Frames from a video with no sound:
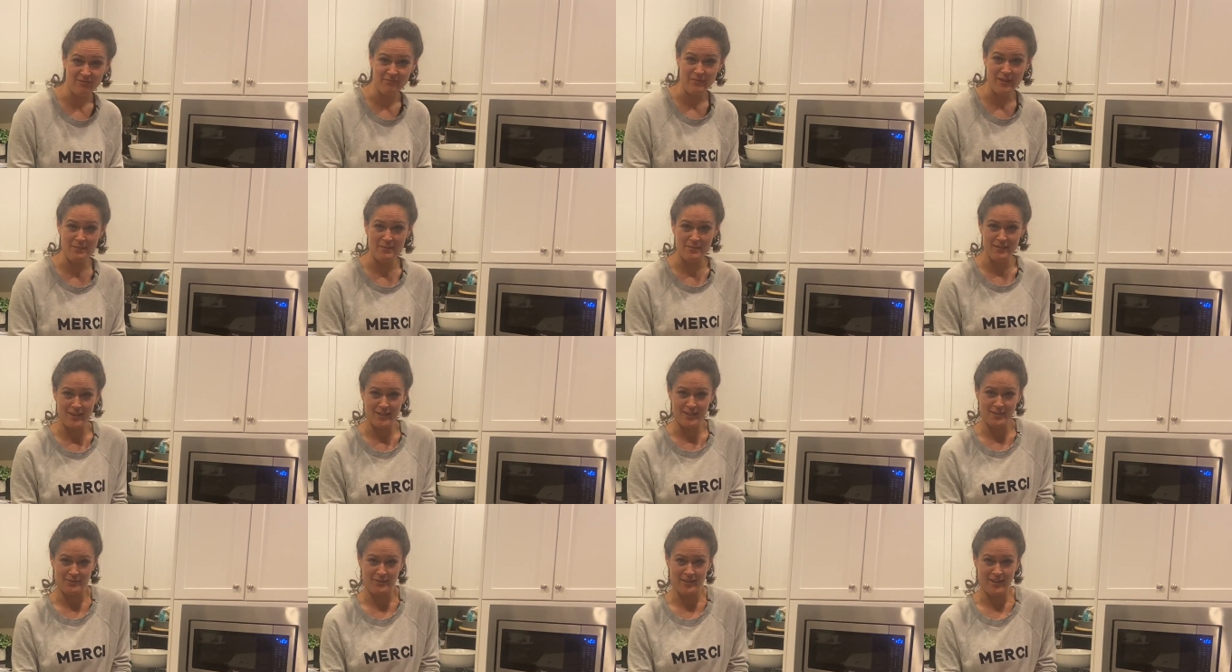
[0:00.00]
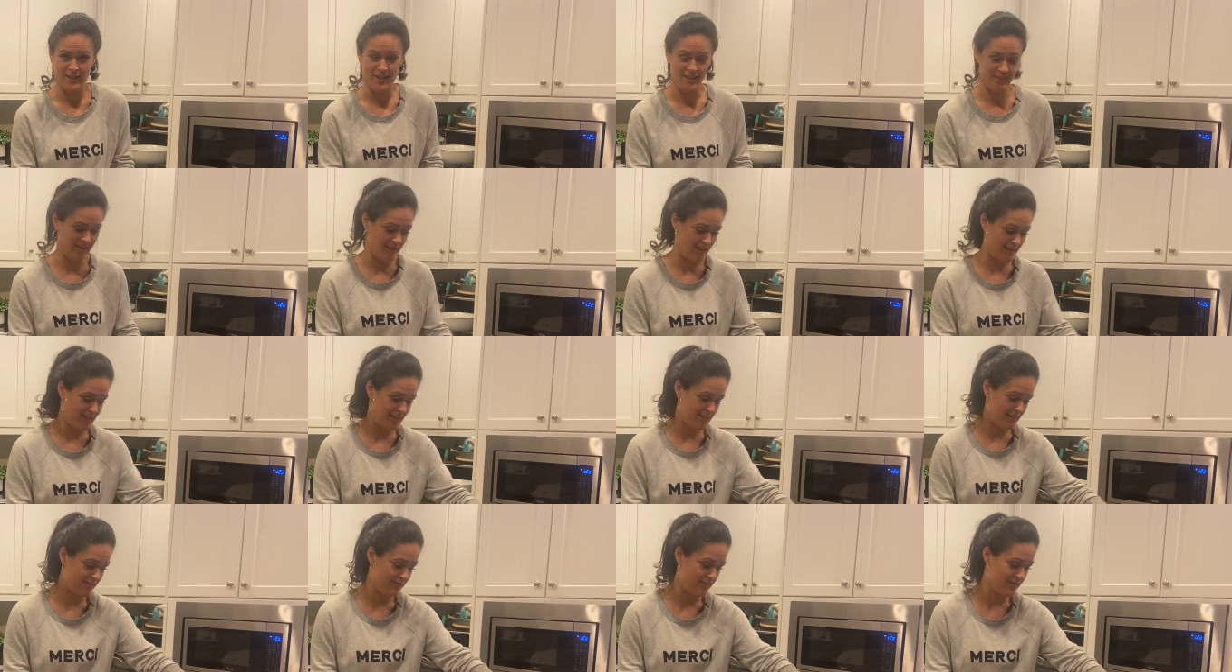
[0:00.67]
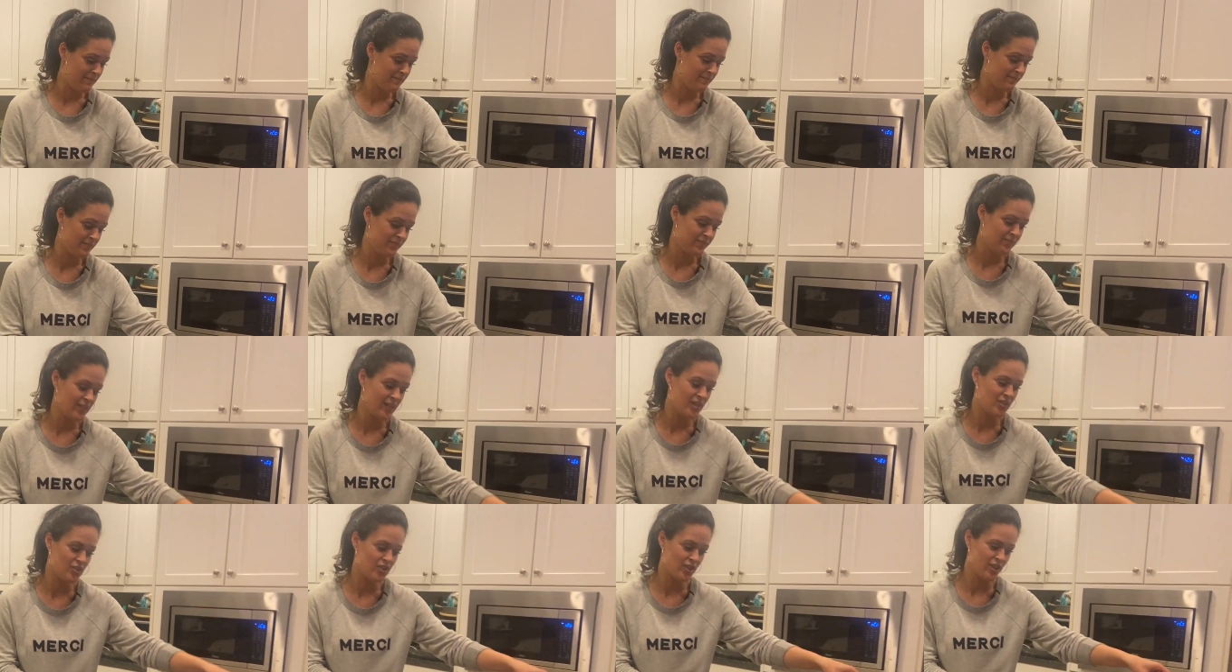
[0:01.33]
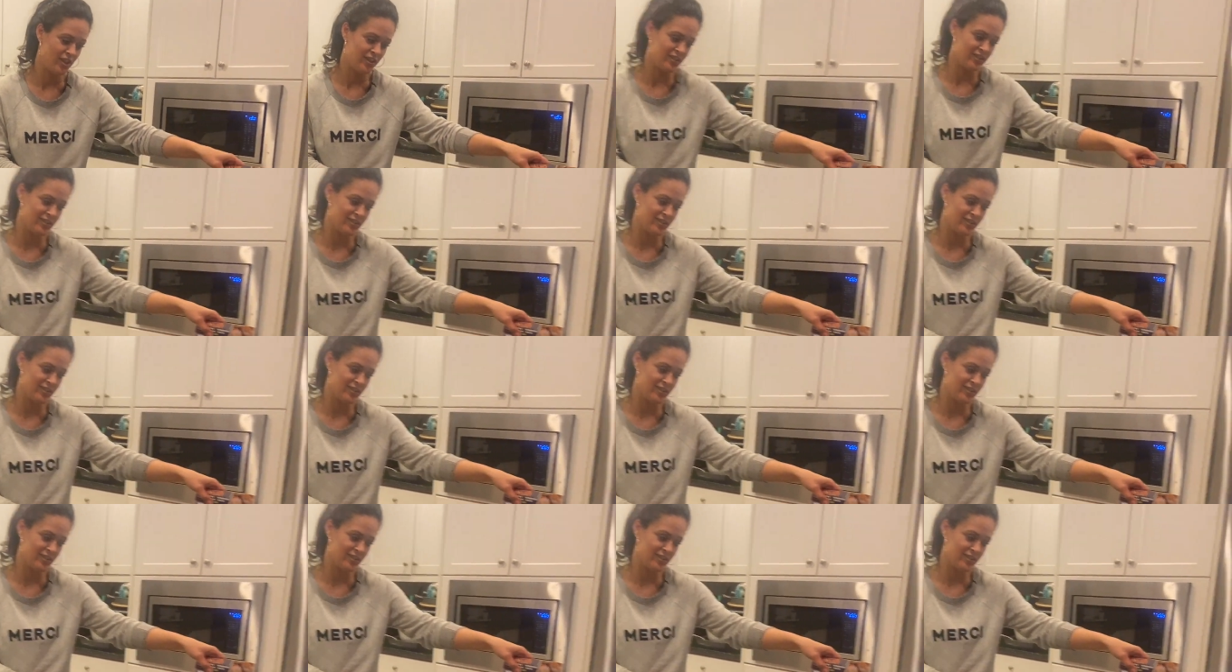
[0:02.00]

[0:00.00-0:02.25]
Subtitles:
Maybe that's where I got the idea from. The chicken